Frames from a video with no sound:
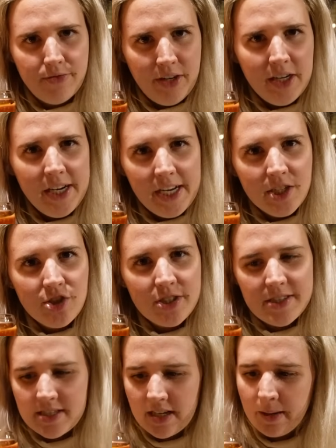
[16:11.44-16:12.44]
very
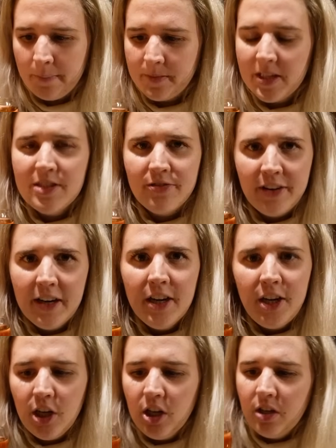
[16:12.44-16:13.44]
interesting. It's
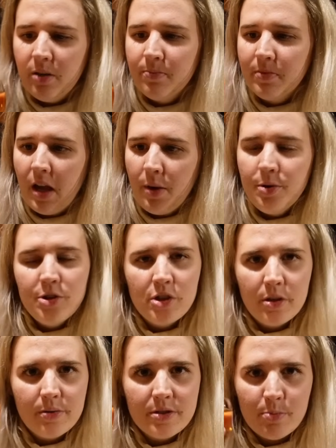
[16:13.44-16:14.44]
very good. I wish
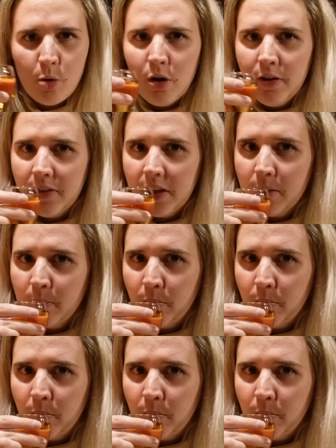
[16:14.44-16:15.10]
there was more of it.